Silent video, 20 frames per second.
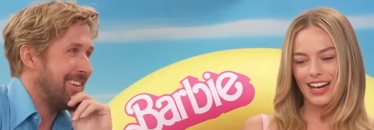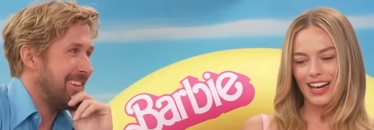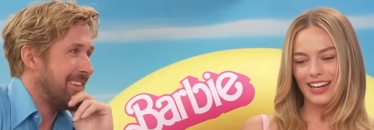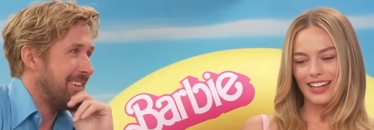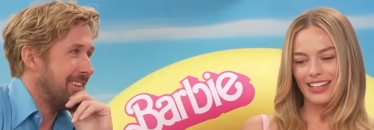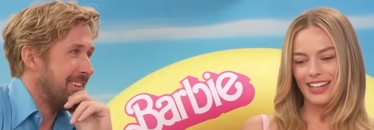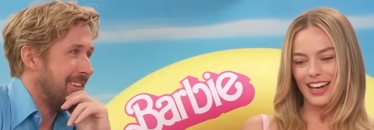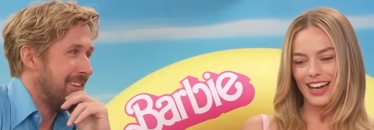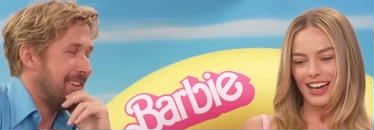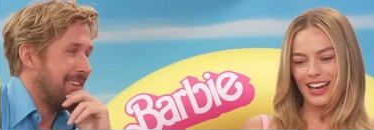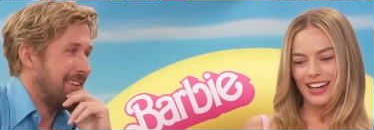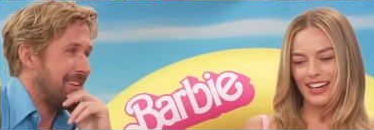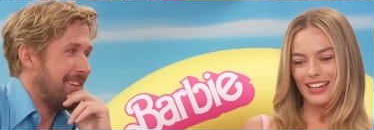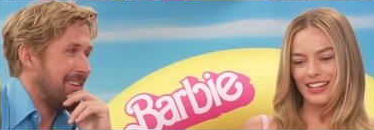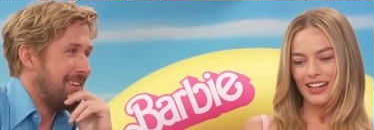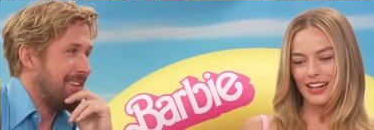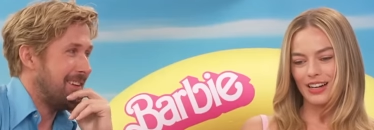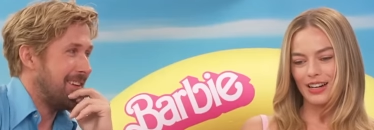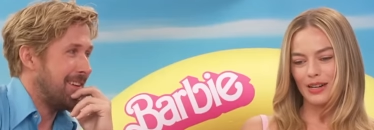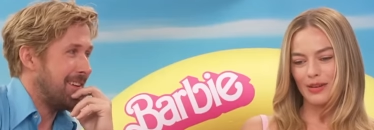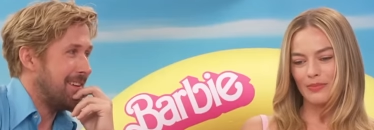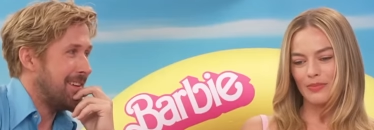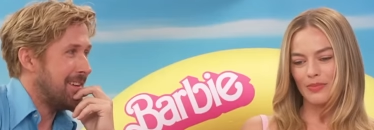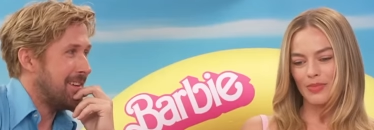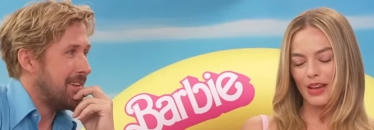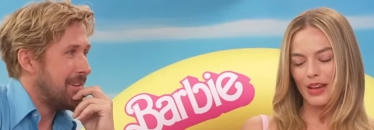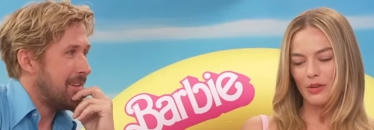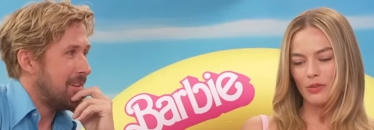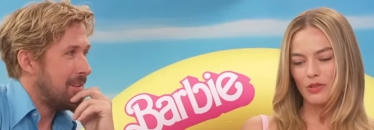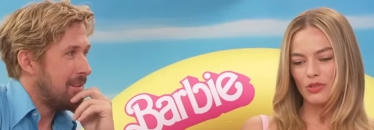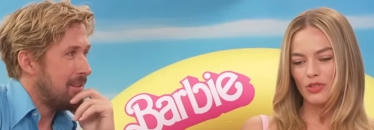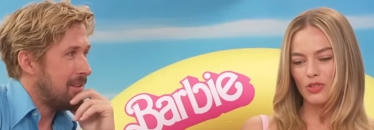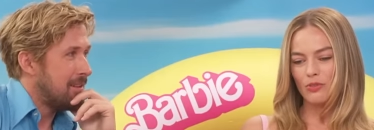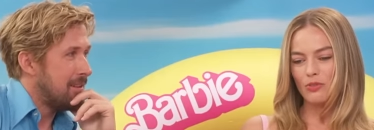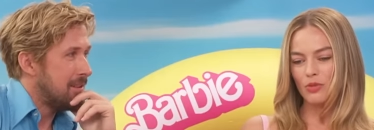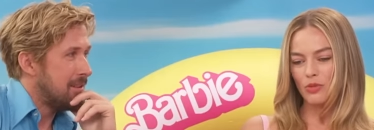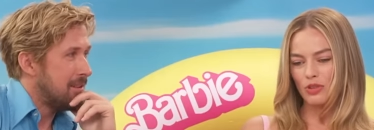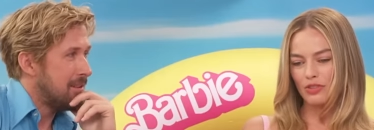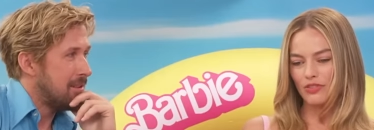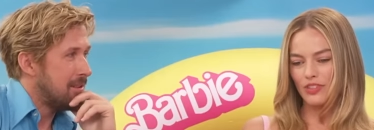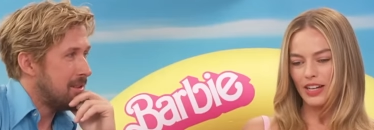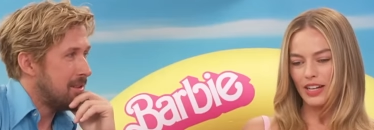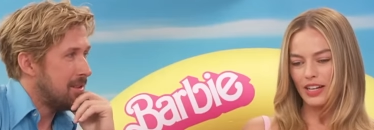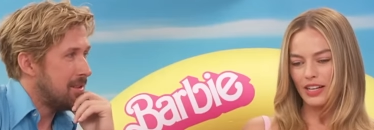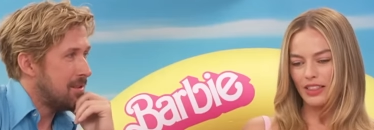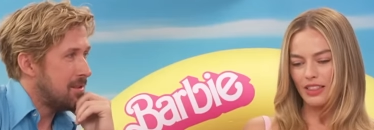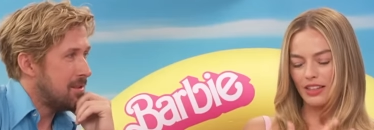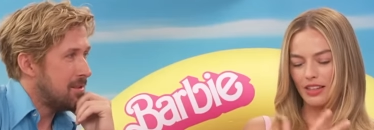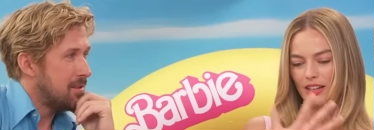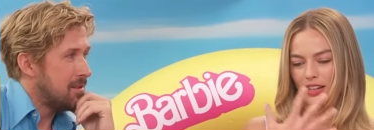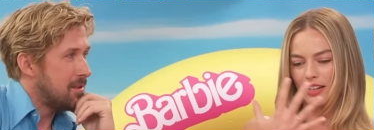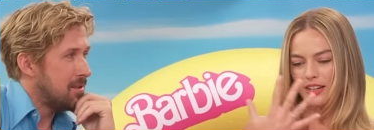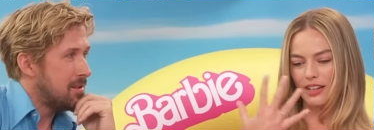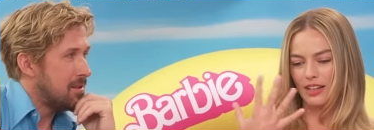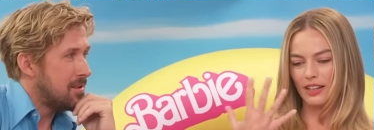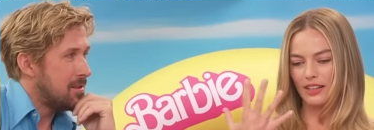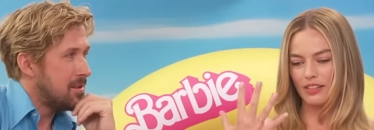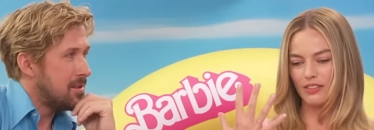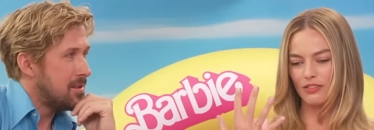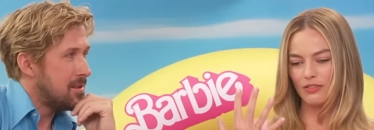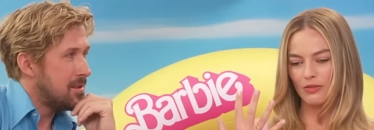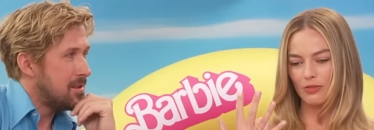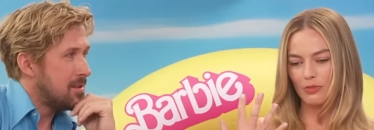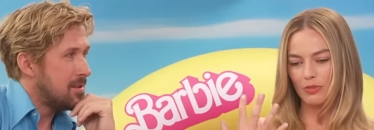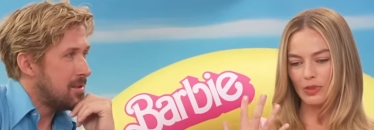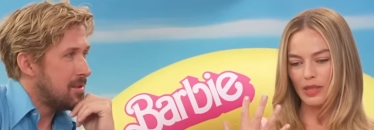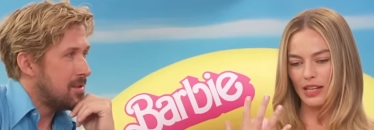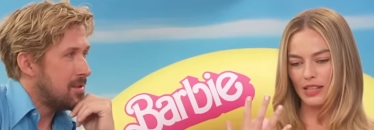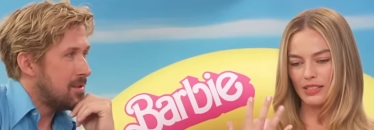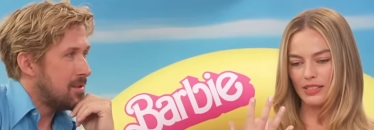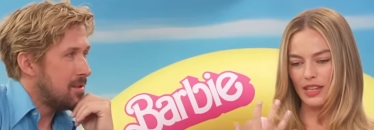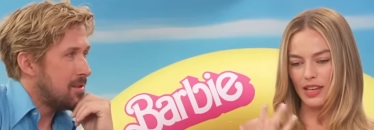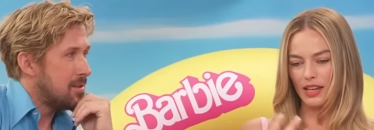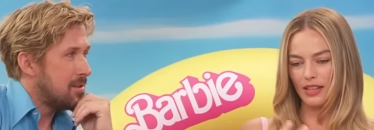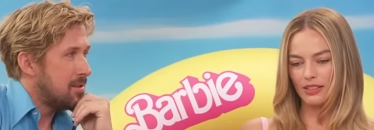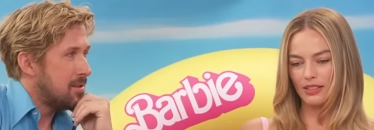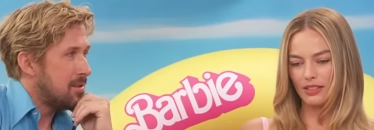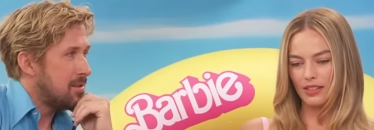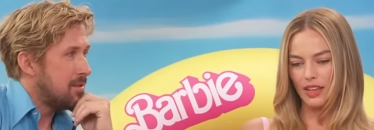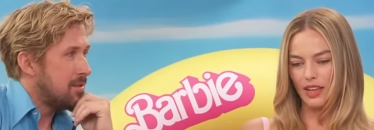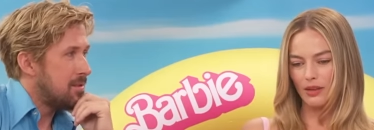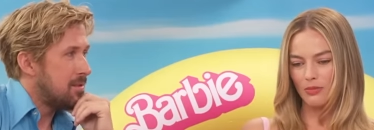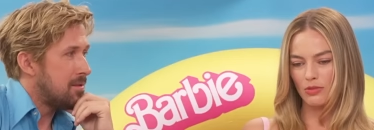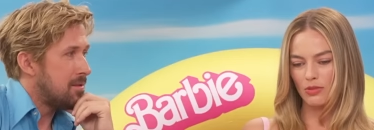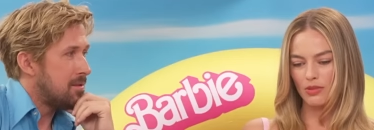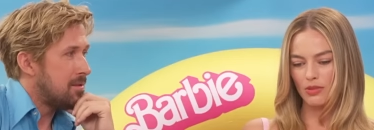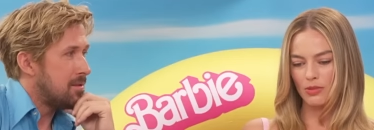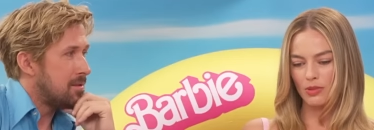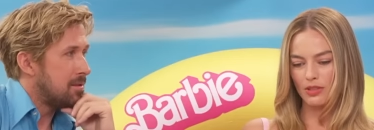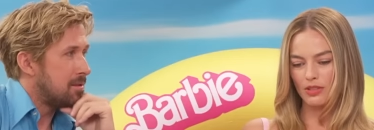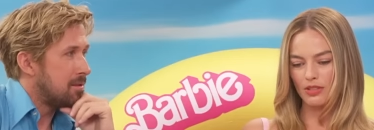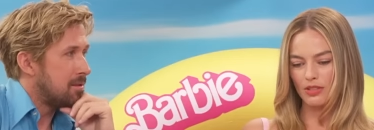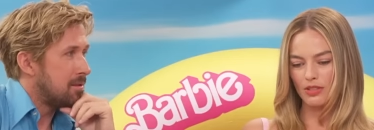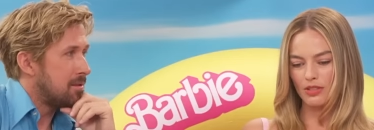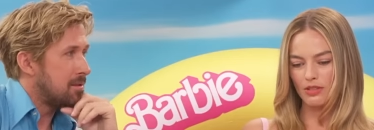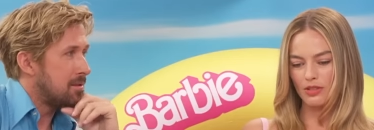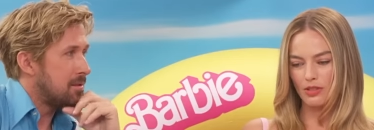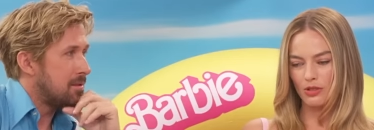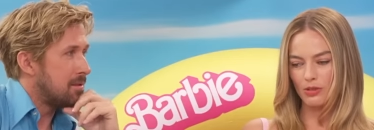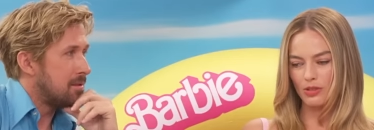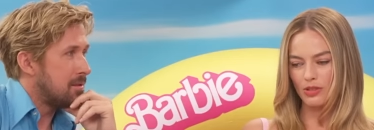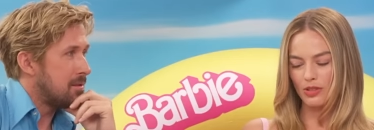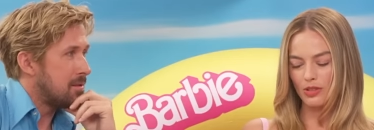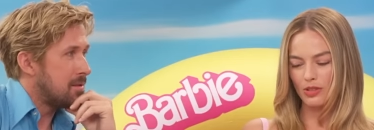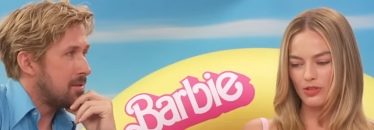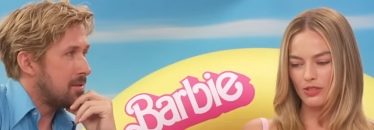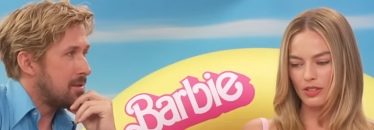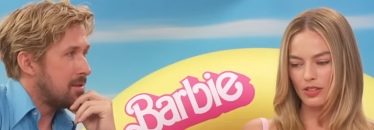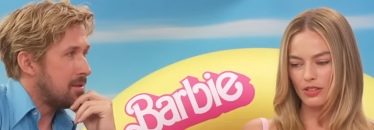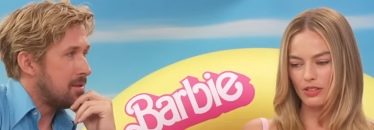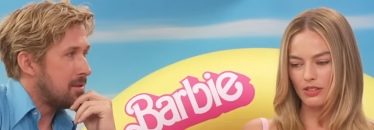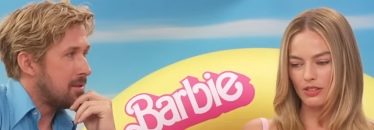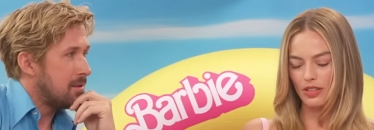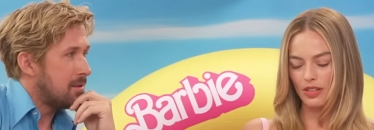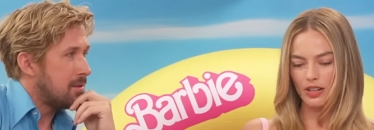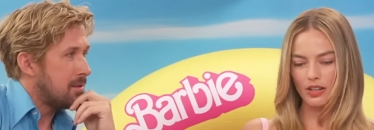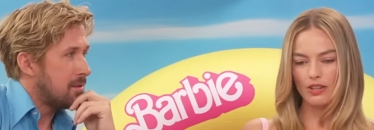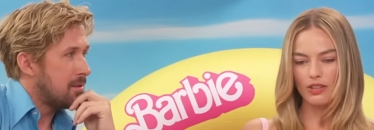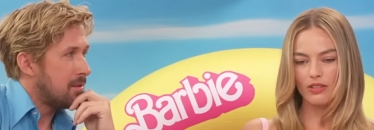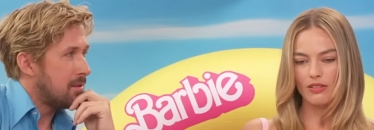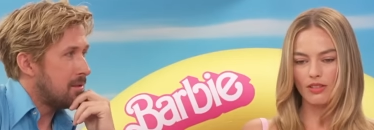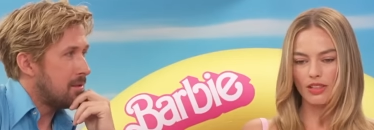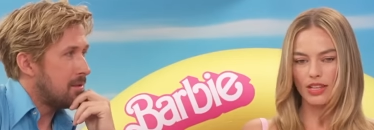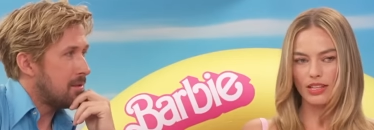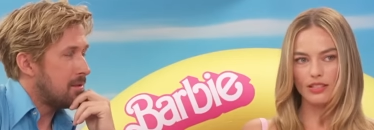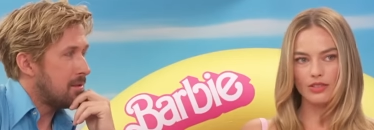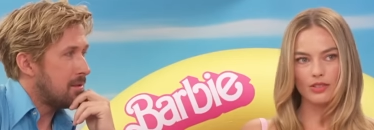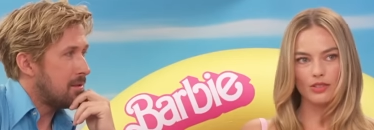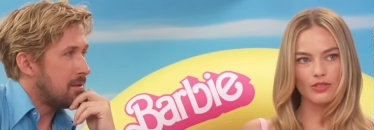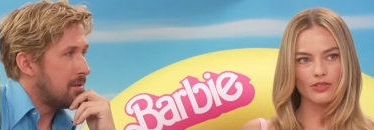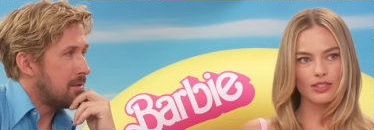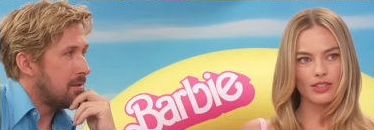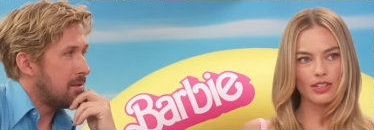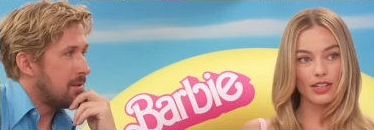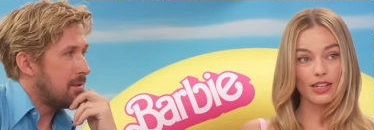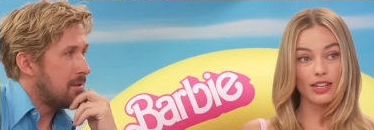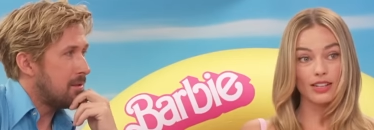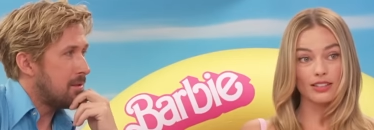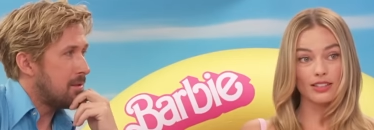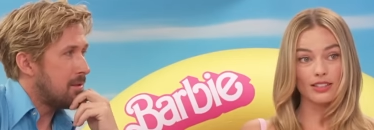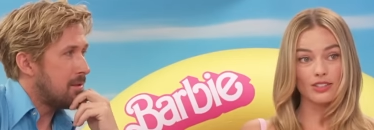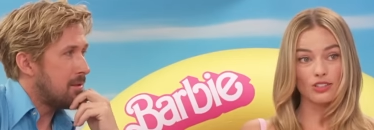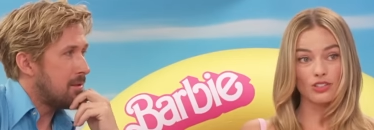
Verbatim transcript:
Speaker 1: I, I, um, I was so mortified. I think I kind of blacked out and came to once the song was over, and I was like, oh, well, that's over. I guess it's I